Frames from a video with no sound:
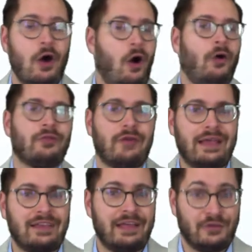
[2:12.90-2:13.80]
all the
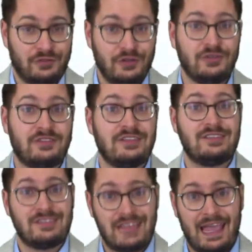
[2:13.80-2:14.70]
regulators use this
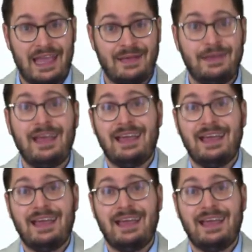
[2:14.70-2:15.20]
same